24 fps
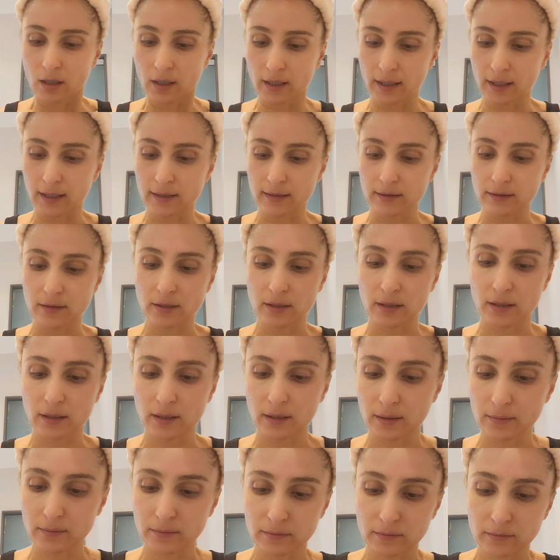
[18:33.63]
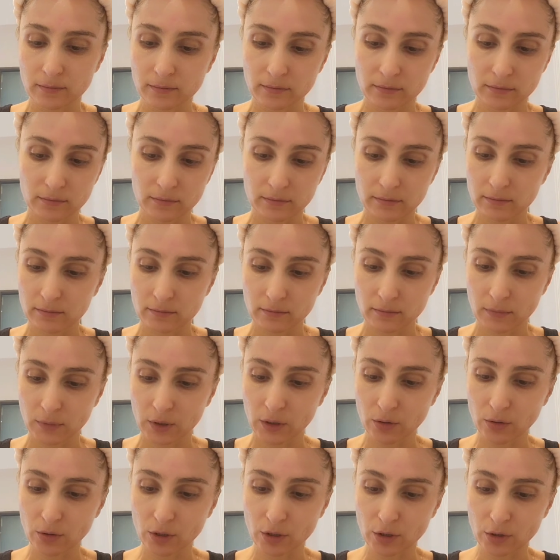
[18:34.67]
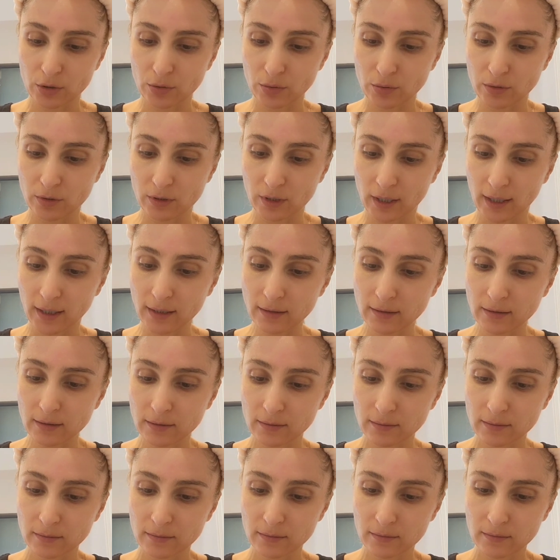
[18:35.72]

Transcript: And you can do that.